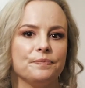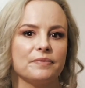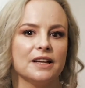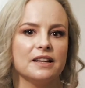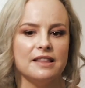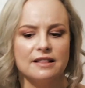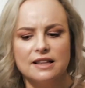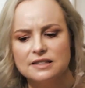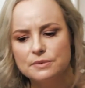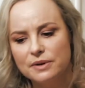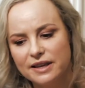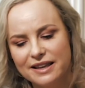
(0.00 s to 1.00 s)
And I think
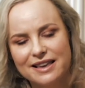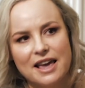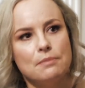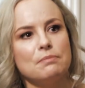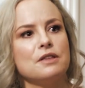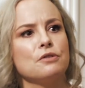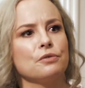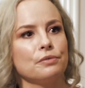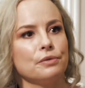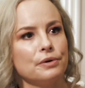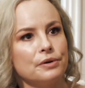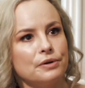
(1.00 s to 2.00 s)
that's what kept me
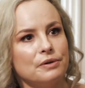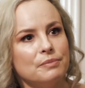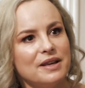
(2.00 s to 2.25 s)
through,